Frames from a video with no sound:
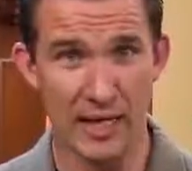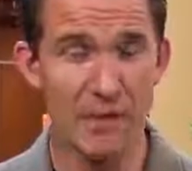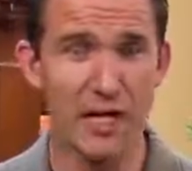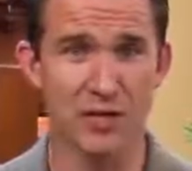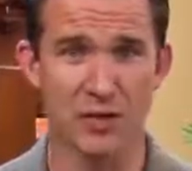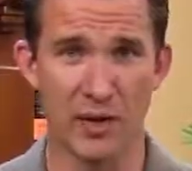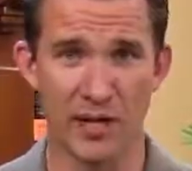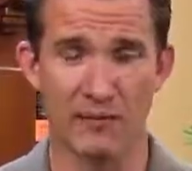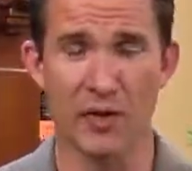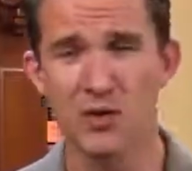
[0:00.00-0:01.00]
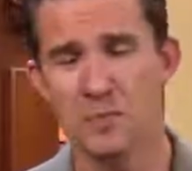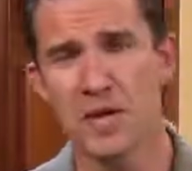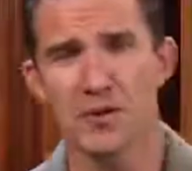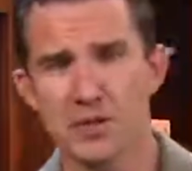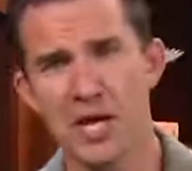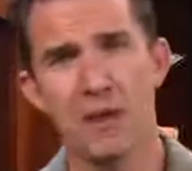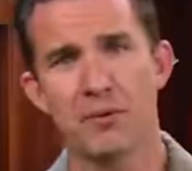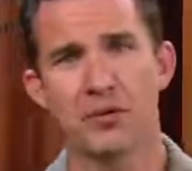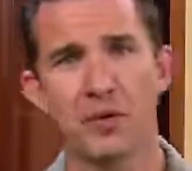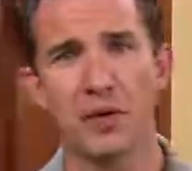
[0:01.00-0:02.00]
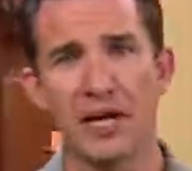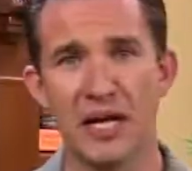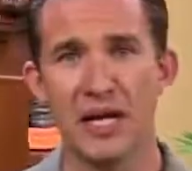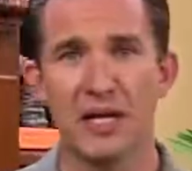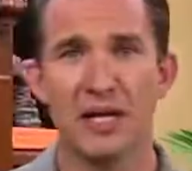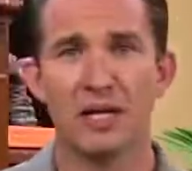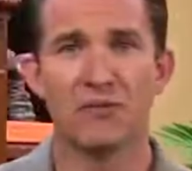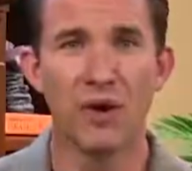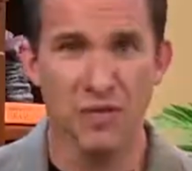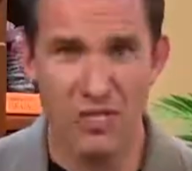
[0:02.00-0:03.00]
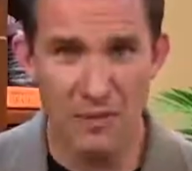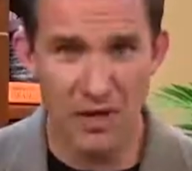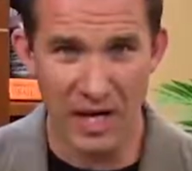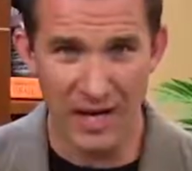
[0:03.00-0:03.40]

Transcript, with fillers: Let me illustrate. 1 Peter chapter 3 Verse number